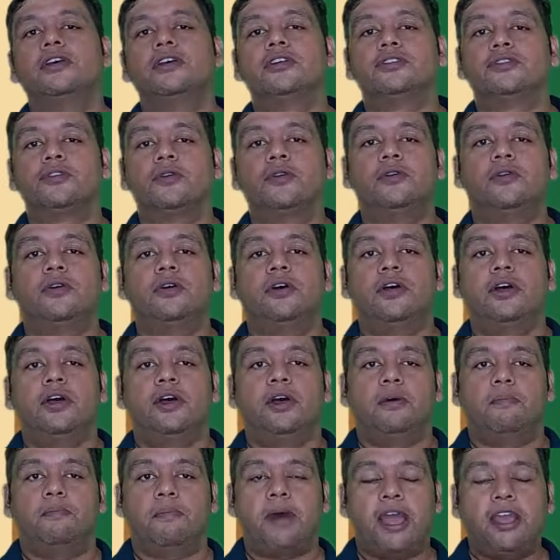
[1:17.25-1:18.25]
So
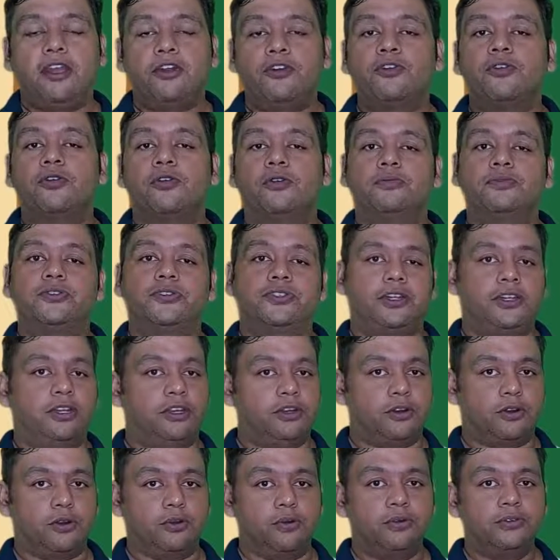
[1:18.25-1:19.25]
microbes
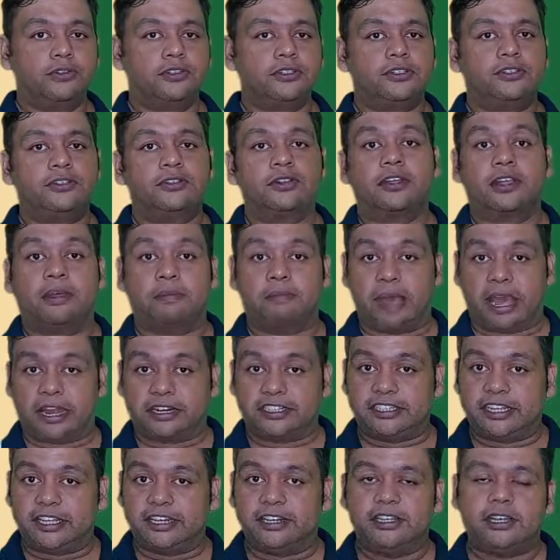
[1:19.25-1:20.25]
includes
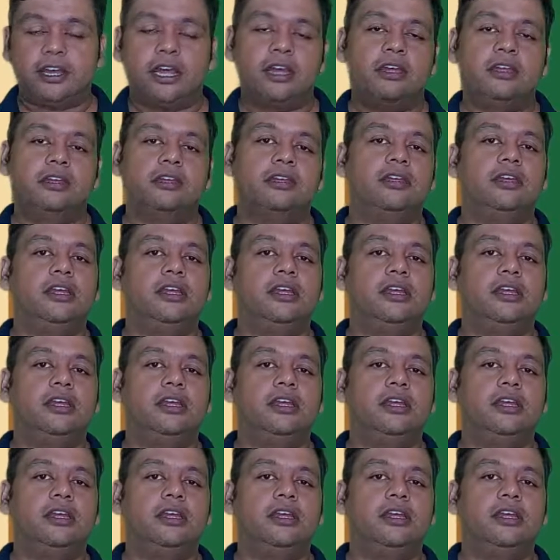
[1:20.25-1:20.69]
bacteria,